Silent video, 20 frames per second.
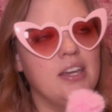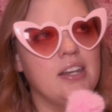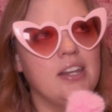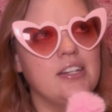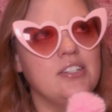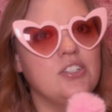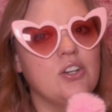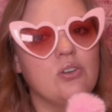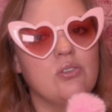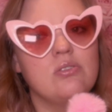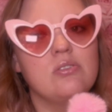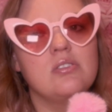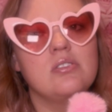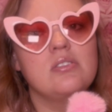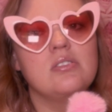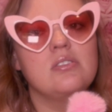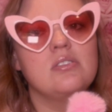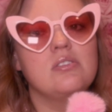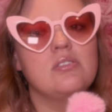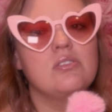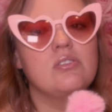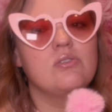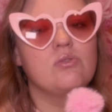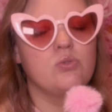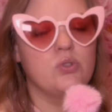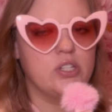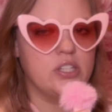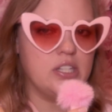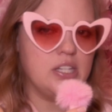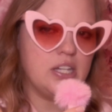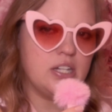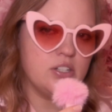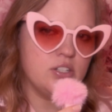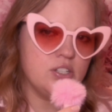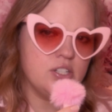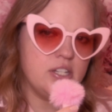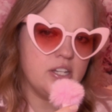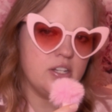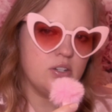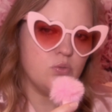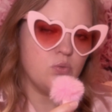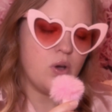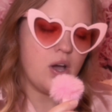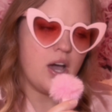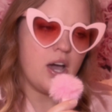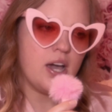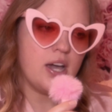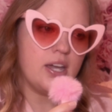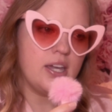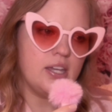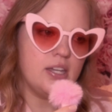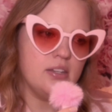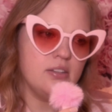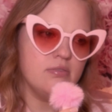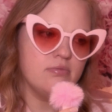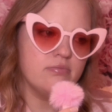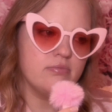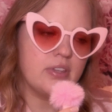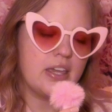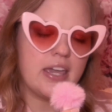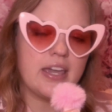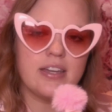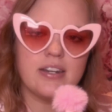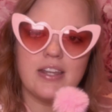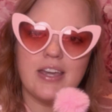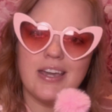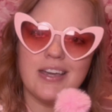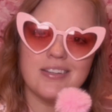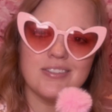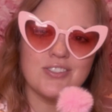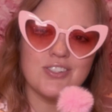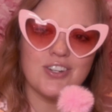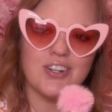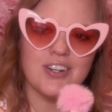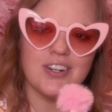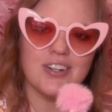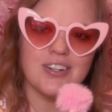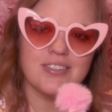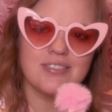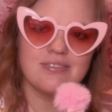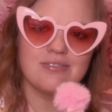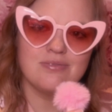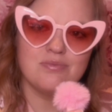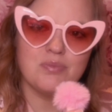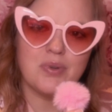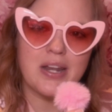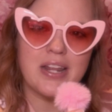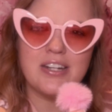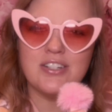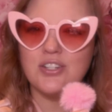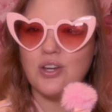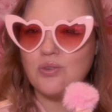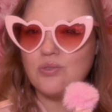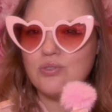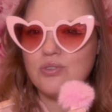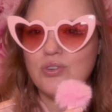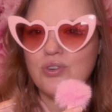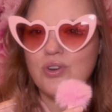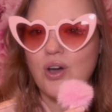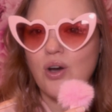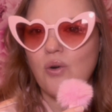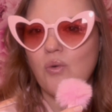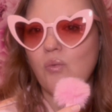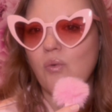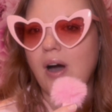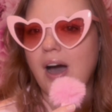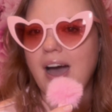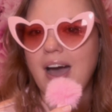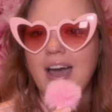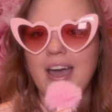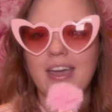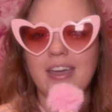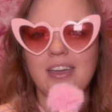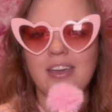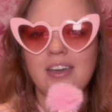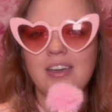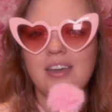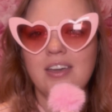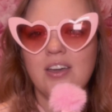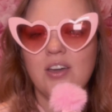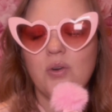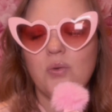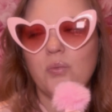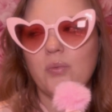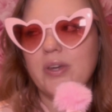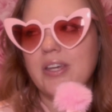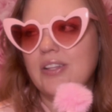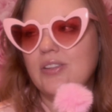And I don't really understand why. Can't ask her, but I don't know why we